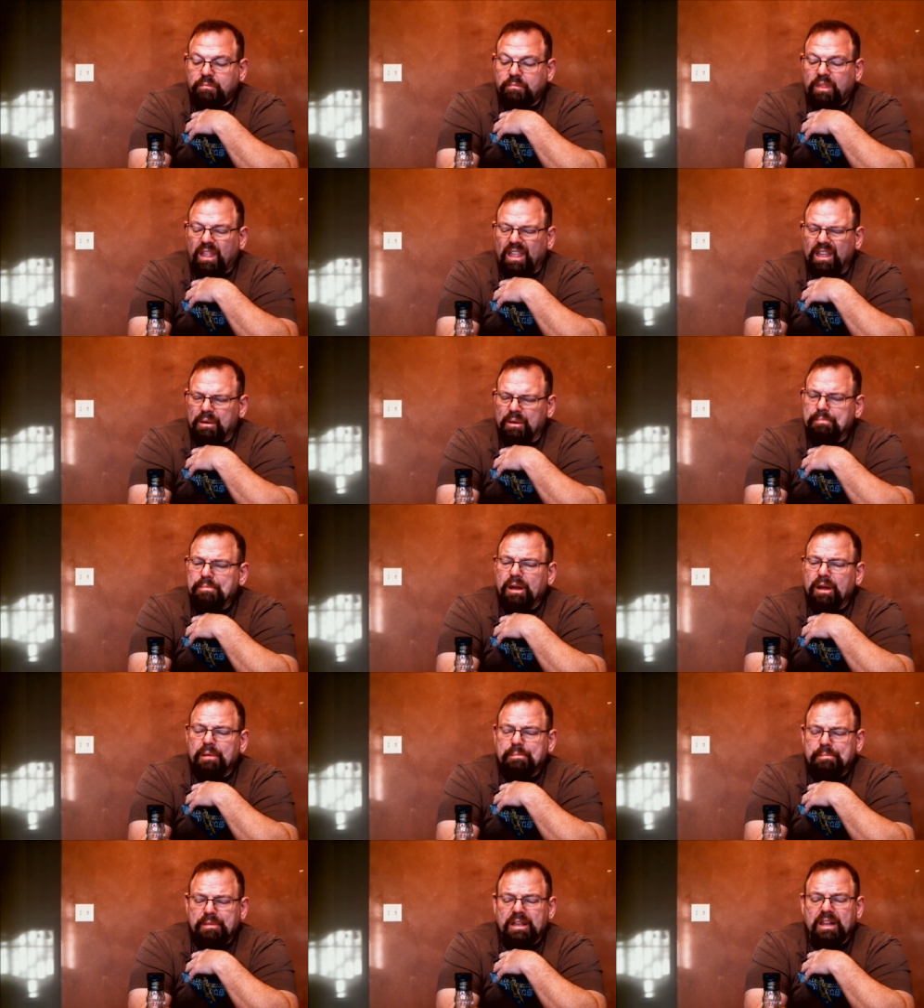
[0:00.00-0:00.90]
there
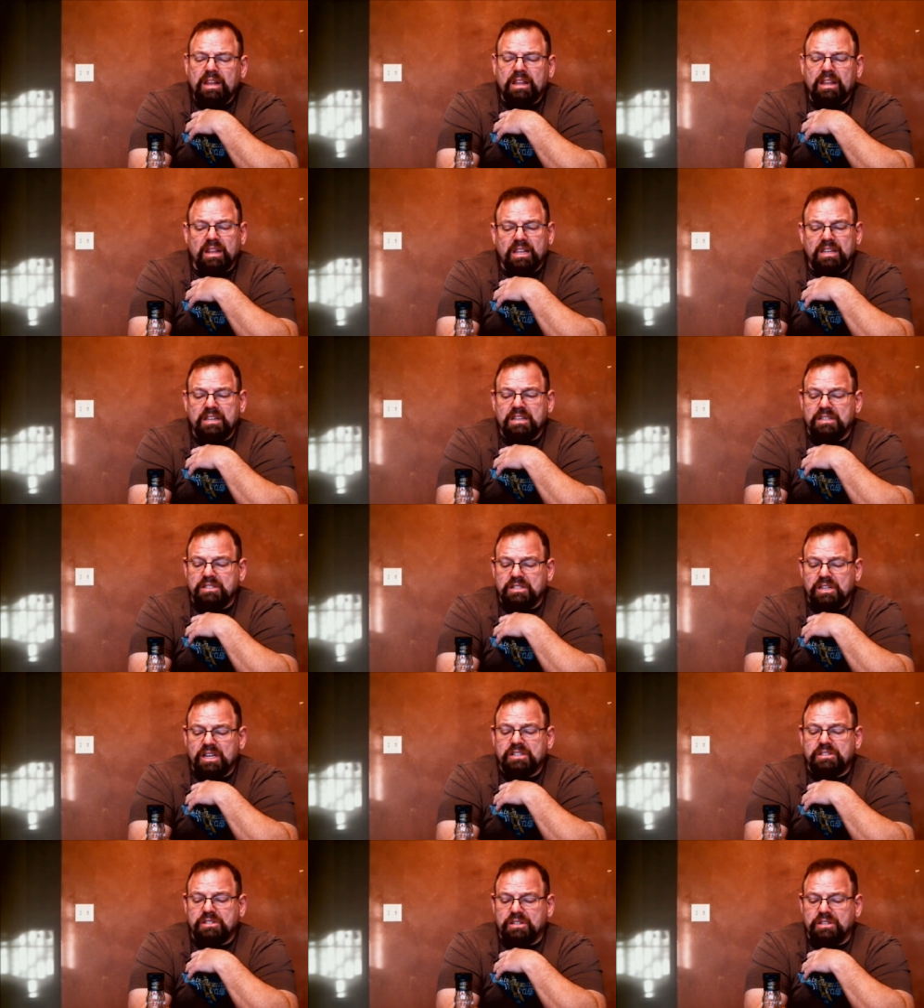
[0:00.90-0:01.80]
would be a little
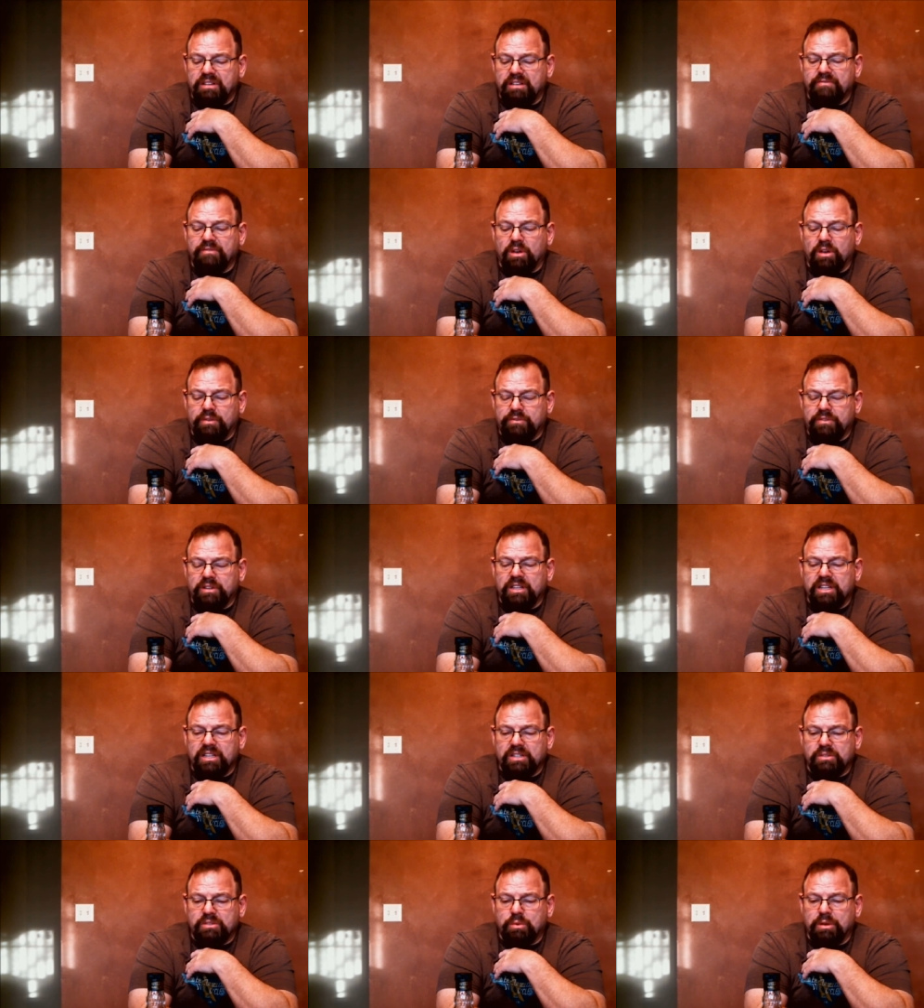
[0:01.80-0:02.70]
indigestion involved in
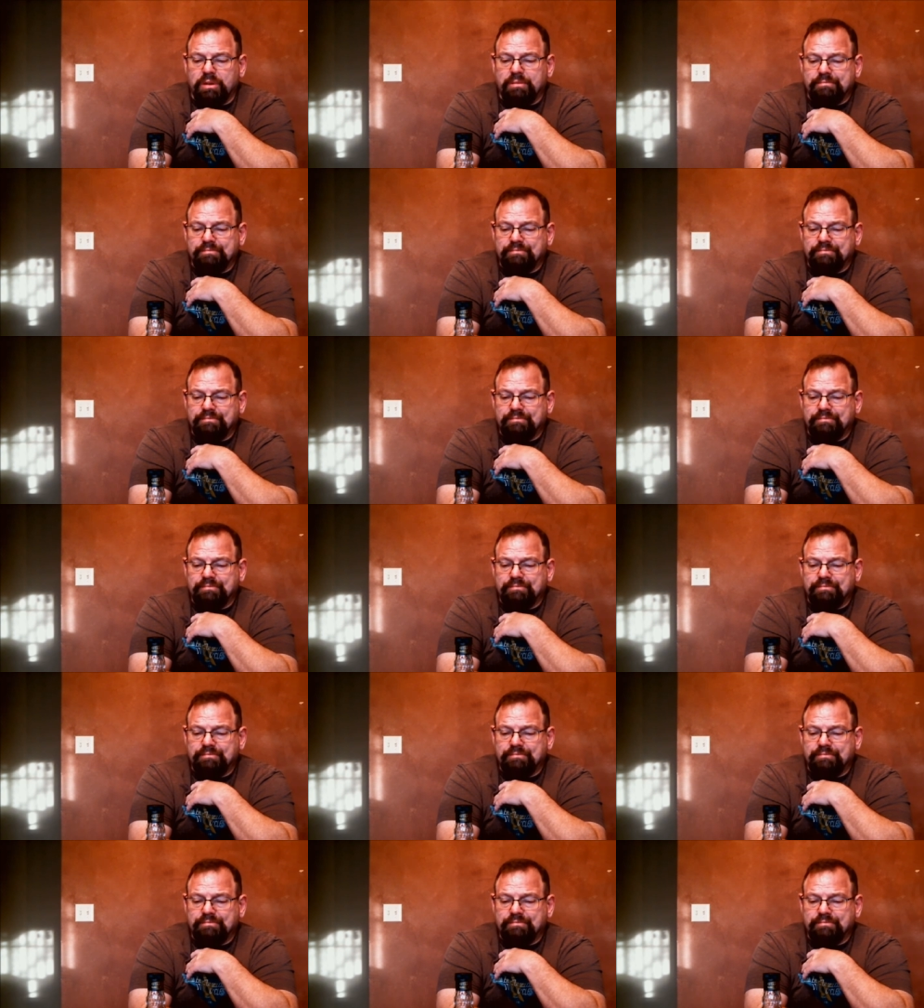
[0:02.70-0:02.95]
this one.